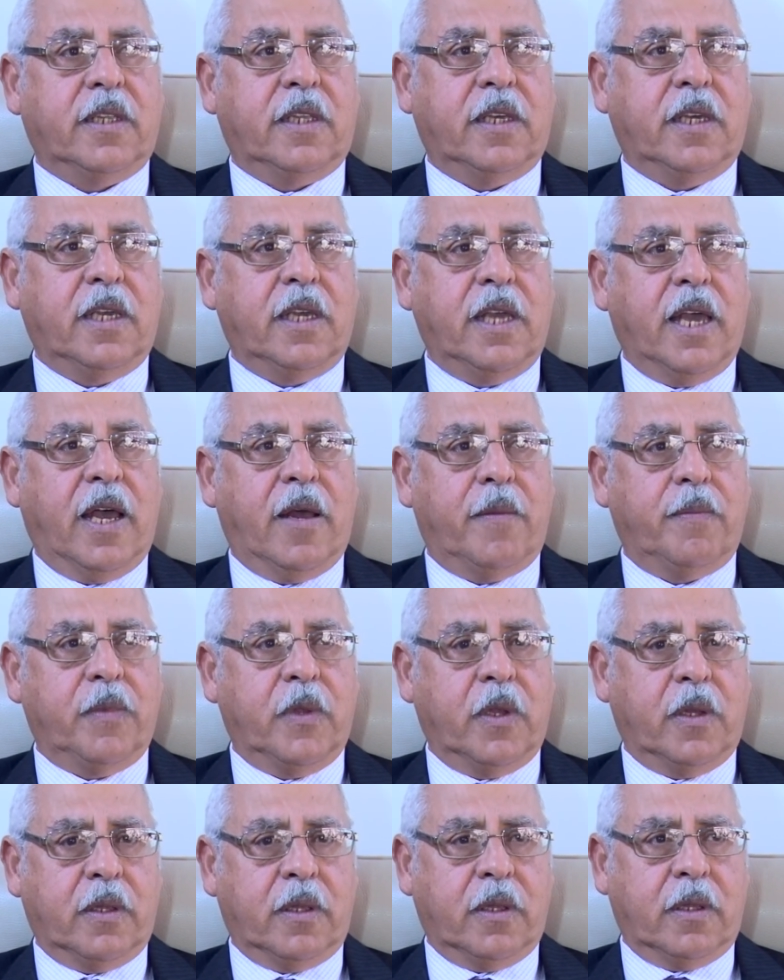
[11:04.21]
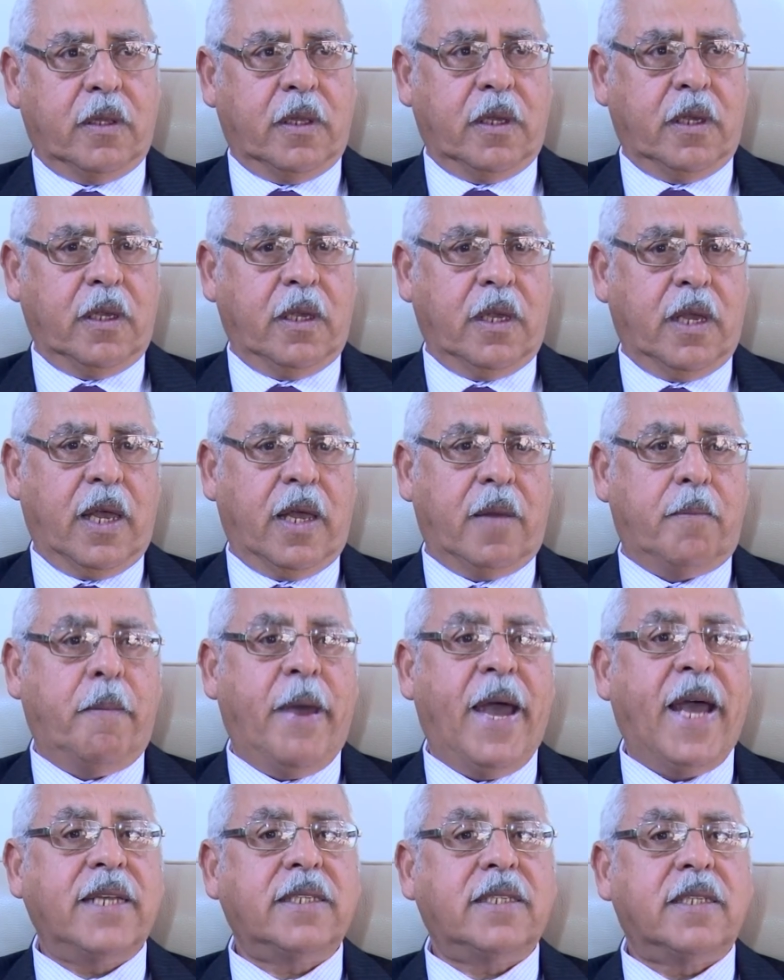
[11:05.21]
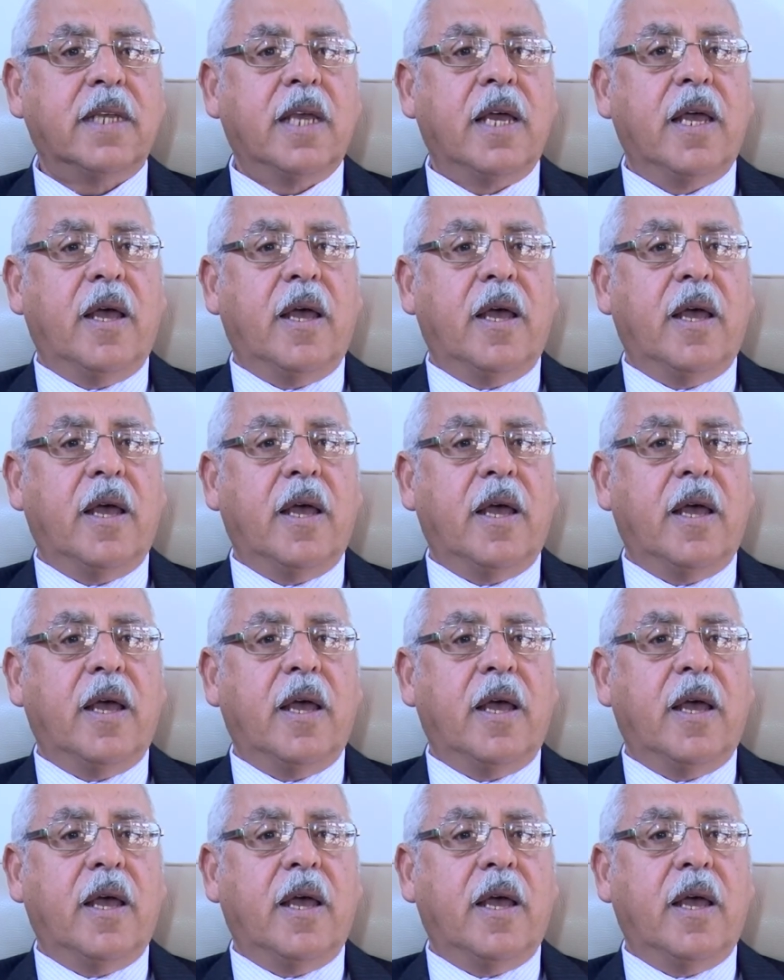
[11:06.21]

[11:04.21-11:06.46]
the mass,